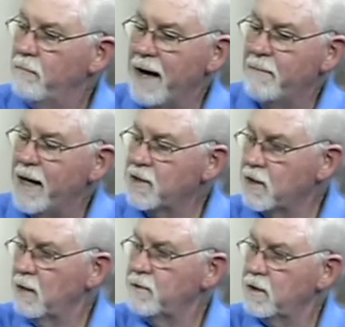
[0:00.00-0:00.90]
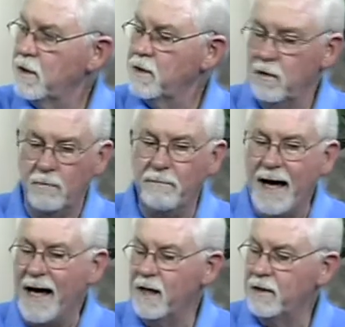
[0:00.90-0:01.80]
by my substitute,
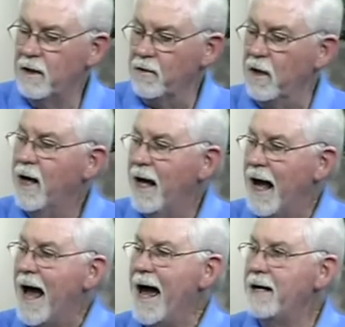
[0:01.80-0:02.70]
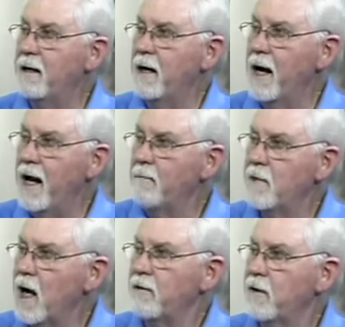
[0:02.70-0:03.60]
by another. I
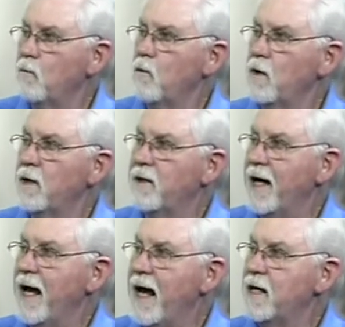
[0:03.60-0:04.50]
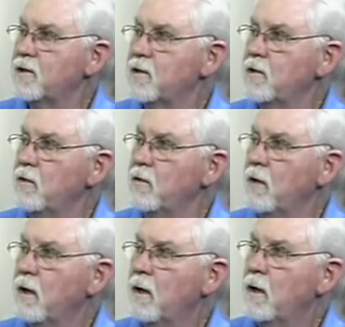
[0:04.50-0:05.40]
am not the one that has to
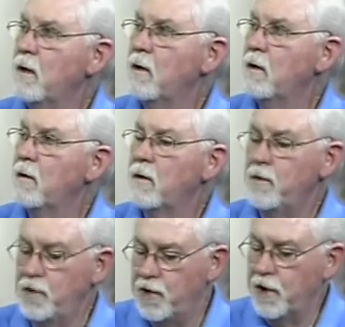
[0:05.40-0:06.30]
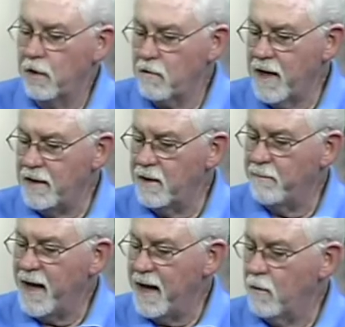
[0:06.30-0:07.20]
generate the
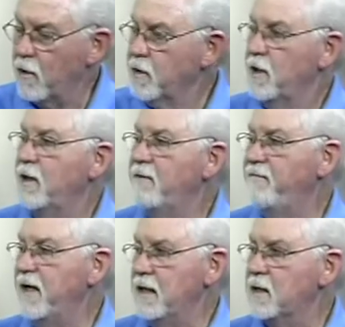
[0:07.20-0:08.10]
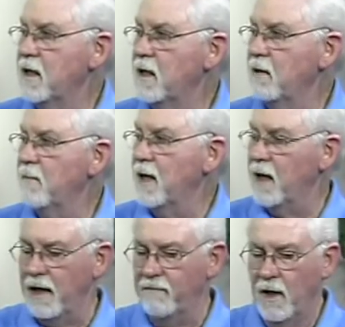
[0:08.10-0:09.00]
power to defeat sin in my
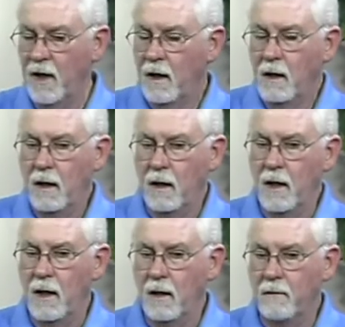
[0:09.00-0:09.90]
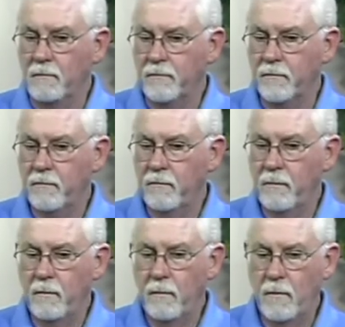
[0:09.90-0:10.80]
life. Uh,
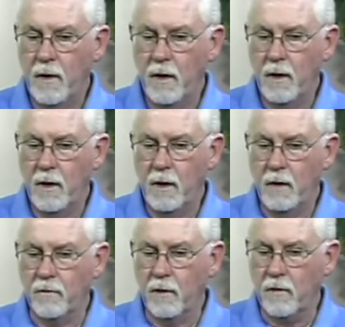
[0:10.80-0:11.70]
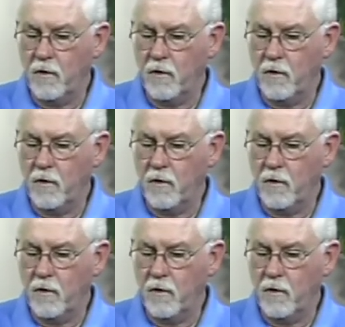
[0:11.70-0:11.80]
you know, the